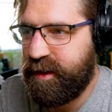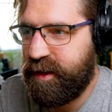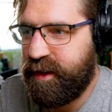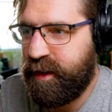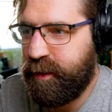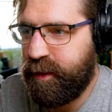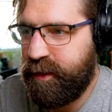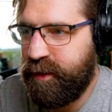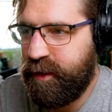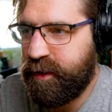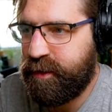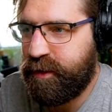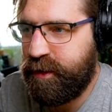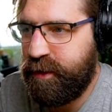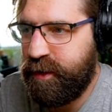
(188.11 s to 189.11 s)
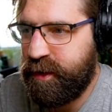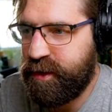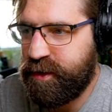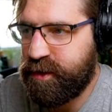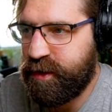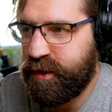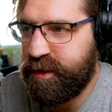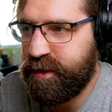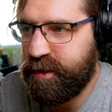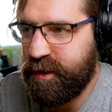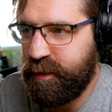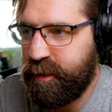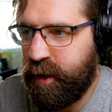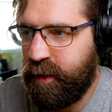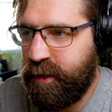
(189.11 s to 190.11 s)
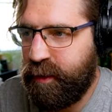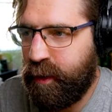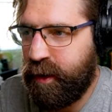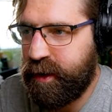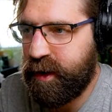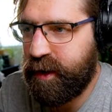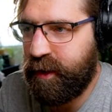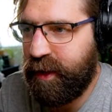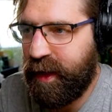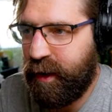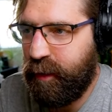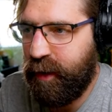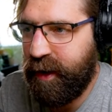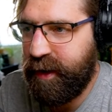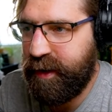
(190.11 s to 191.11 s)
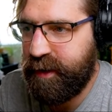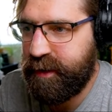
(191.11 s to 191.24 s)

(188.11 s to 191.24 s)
Well, you got 2 you can join to, but only 1 can go that way.